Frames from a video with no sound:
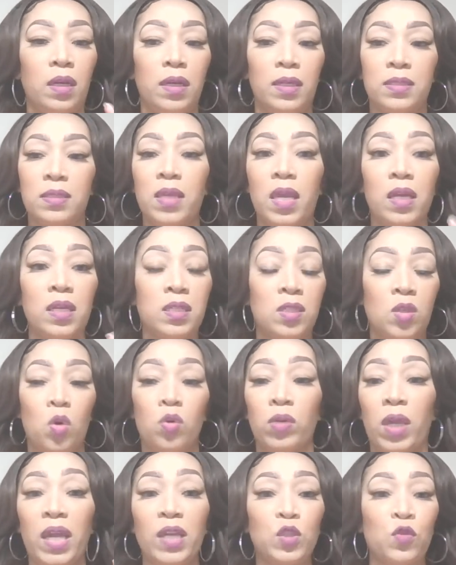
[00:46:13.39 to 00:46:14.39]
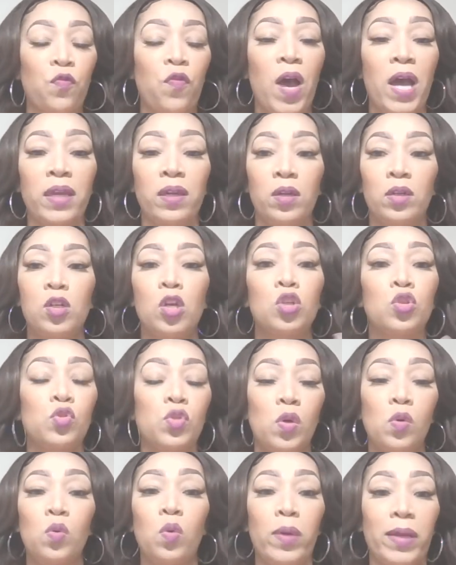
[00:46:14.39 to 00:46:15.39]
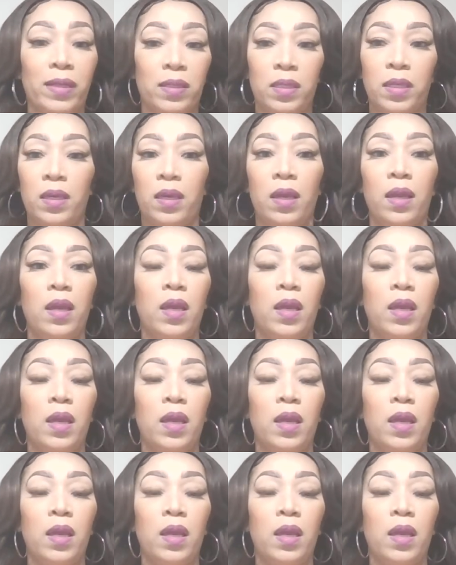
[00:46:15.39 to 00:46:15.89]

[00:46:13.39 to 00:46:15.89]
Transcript: It's going to catch fire so quickly.